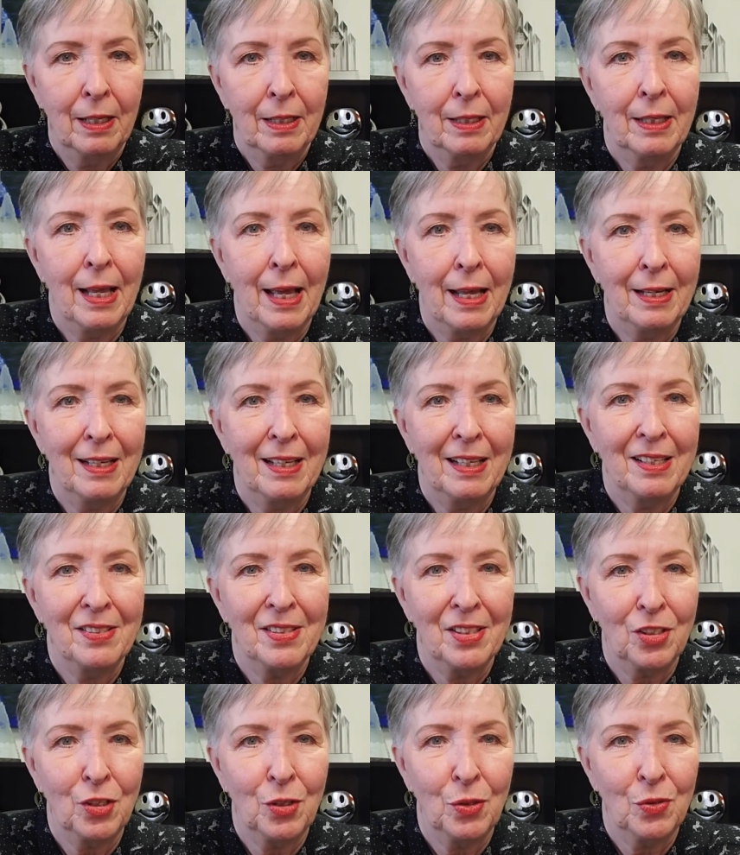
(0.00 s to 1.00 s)
that is
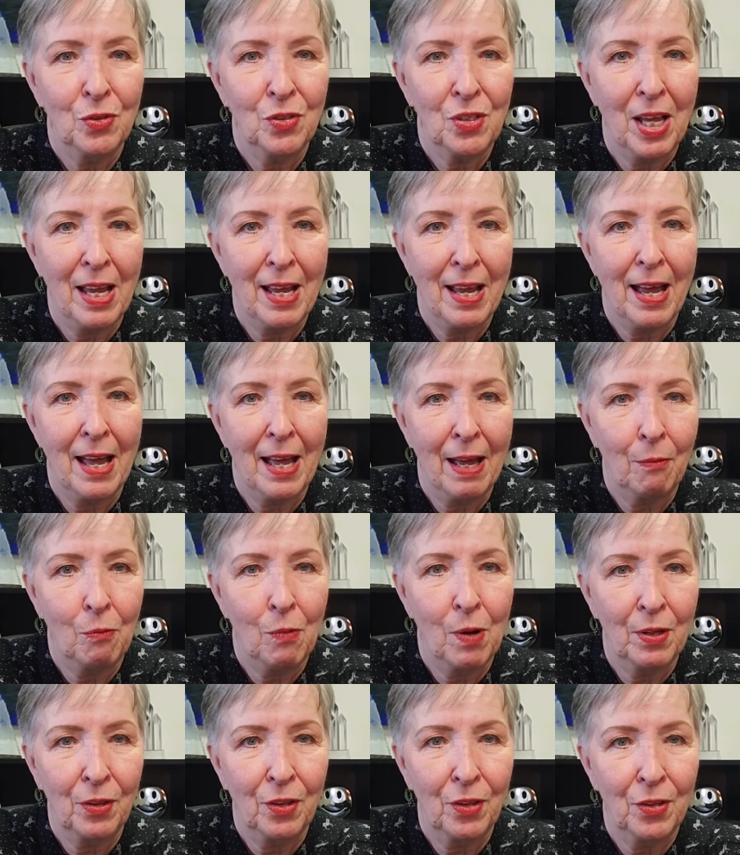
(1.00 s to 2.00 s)
a Tuesday at
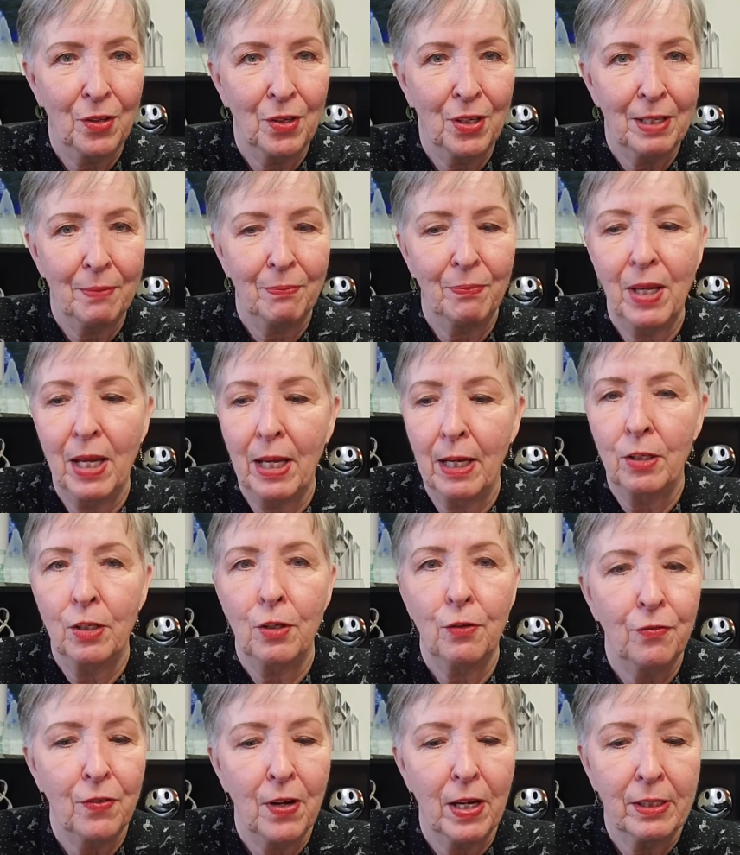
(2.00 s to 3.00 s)
1.30 and you
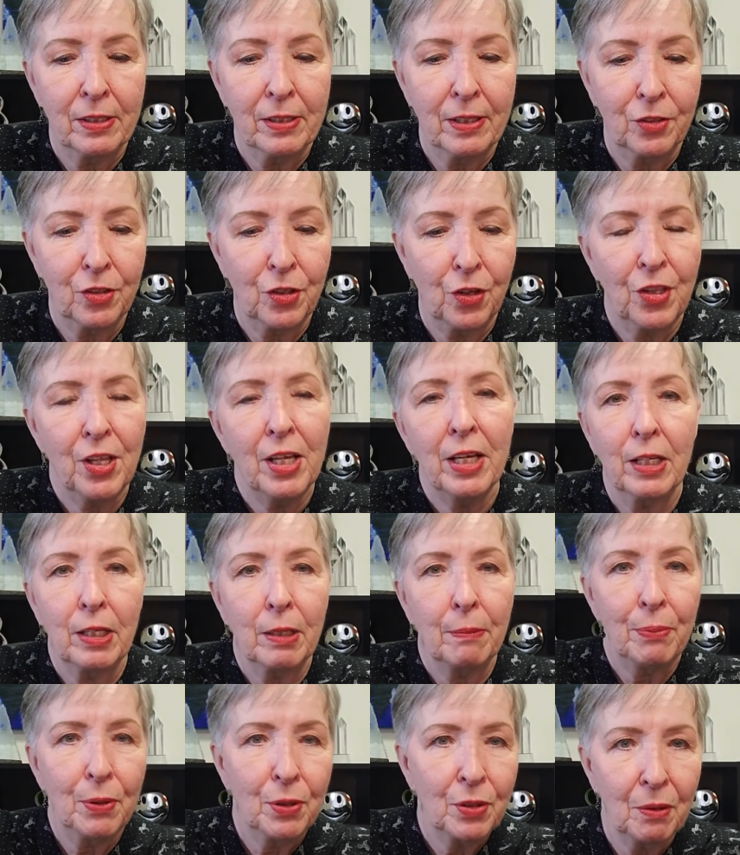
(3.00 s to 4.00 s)
find such a thing and
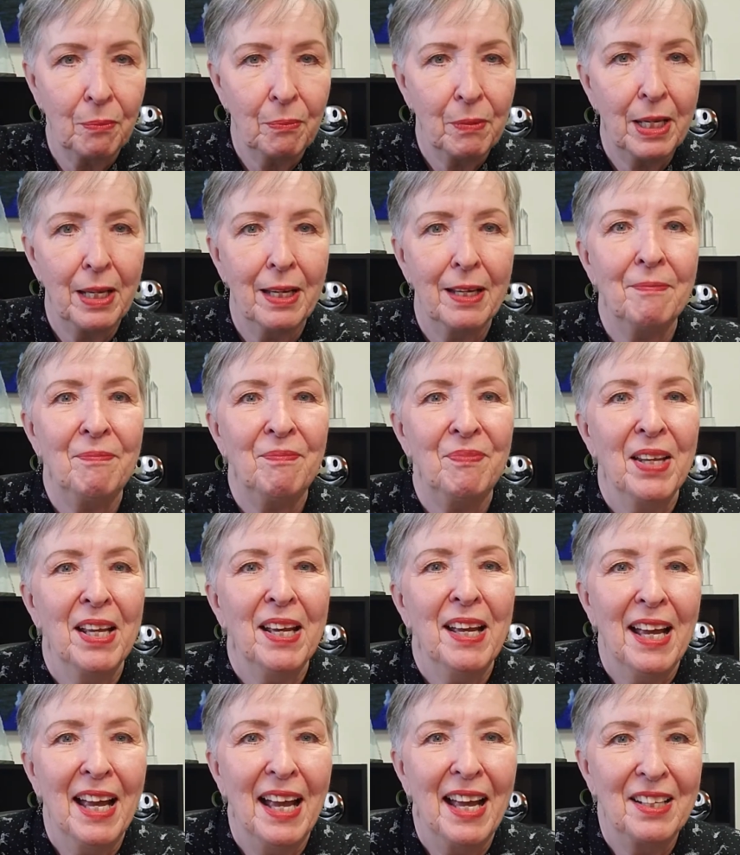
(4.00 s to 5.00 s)
you put them in
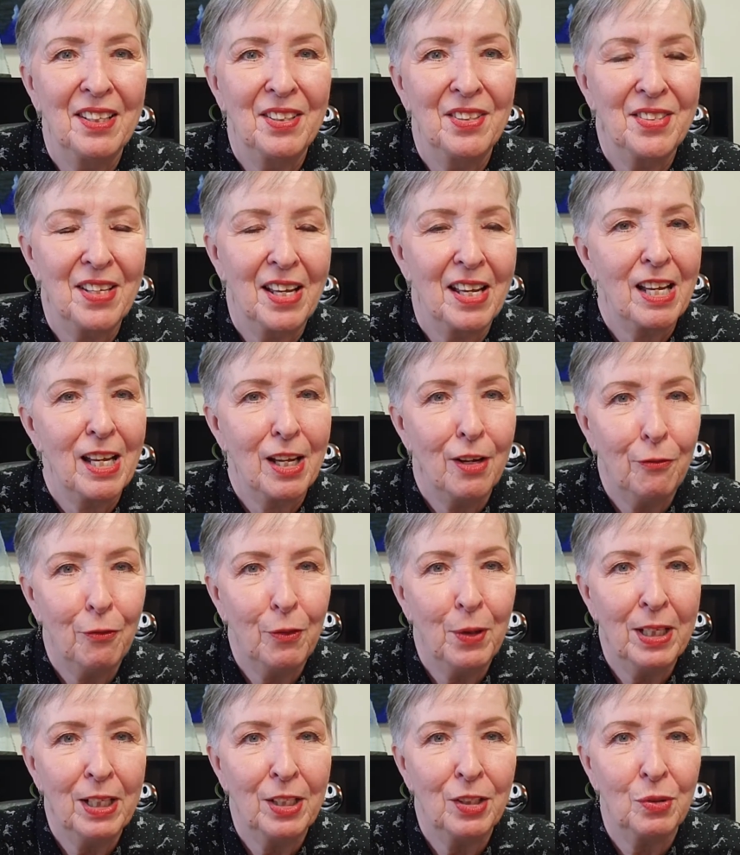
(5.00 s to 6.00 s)
and you say, if
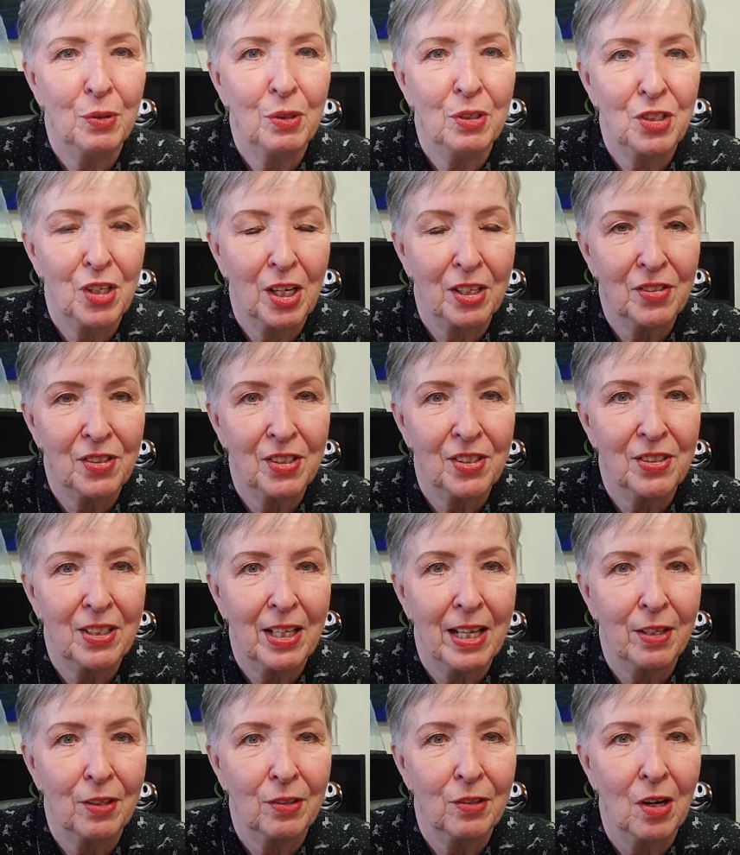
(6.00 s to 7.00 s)
we need to adjust this
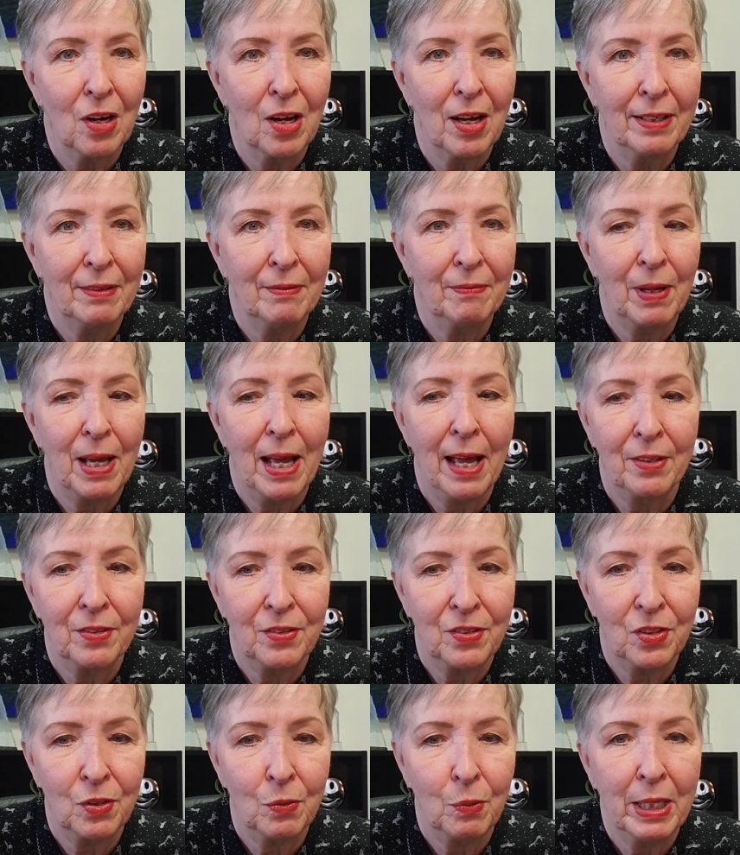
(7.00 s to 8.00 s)
later on,
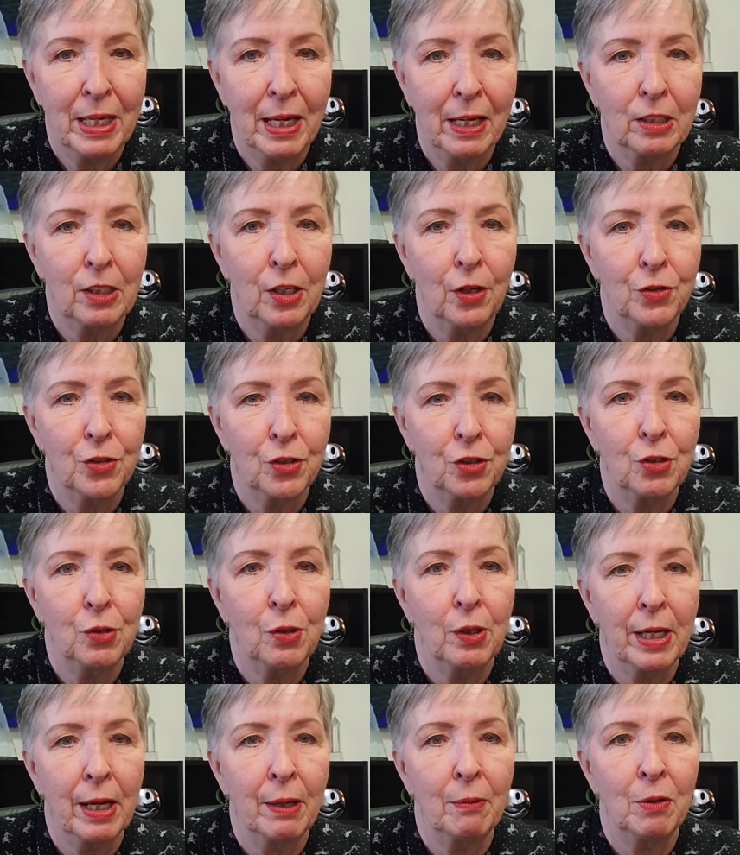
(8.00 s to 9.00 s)
as we get closer to
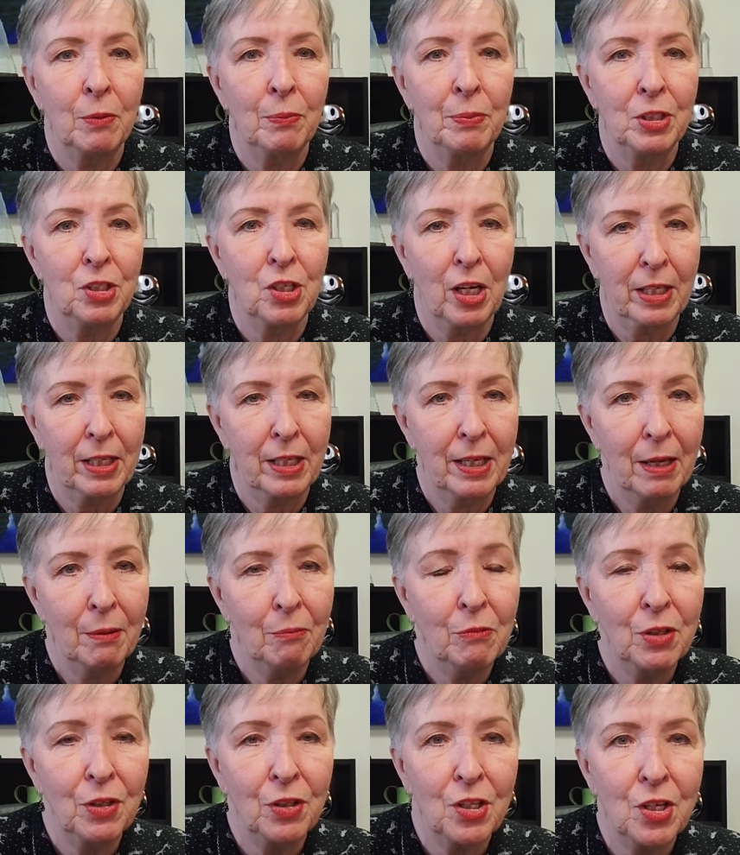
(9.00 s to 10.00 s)
it, I will be checking in
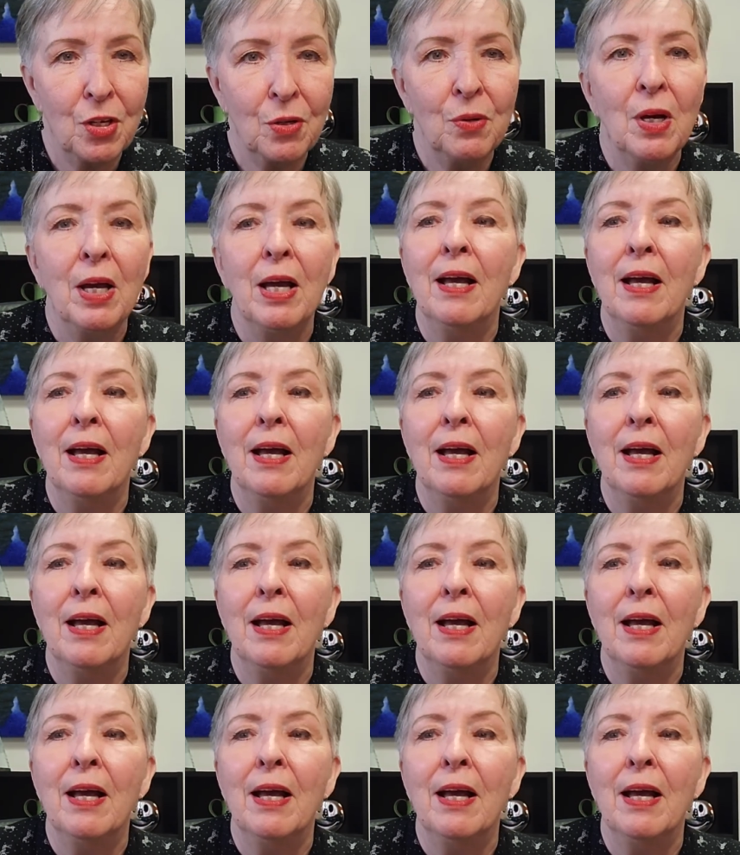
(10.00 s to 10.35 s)
with you